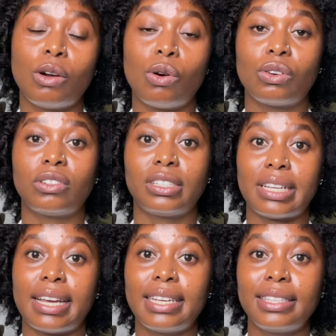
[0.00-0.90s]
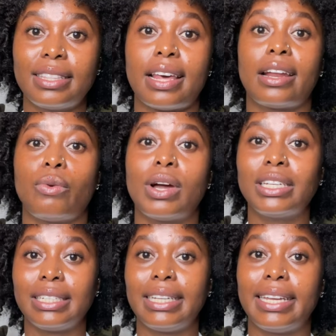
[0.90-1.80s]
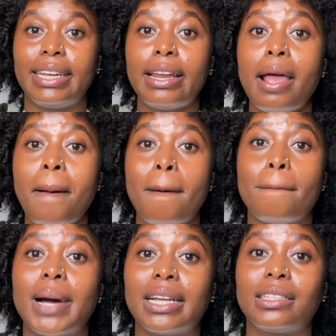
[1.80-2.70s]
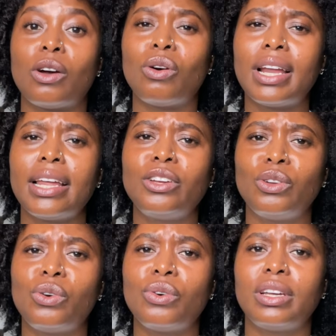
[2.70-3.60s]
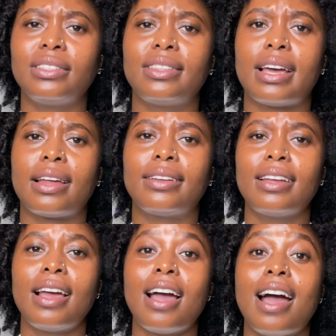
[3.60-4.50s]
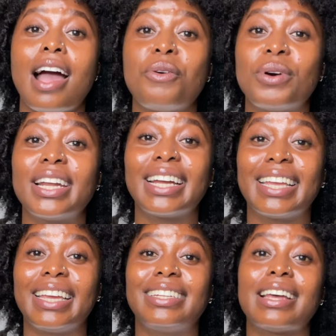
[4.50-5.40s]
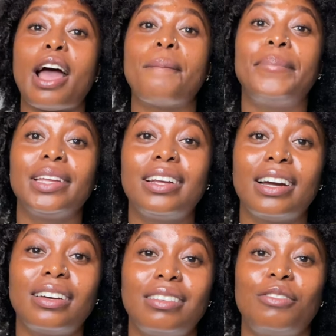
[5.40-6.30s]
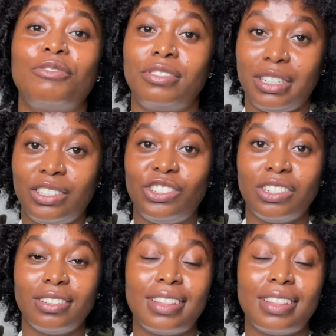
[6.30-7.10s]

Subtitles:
or size that I want to get, but all I know is that I wanna get a bigger fridge.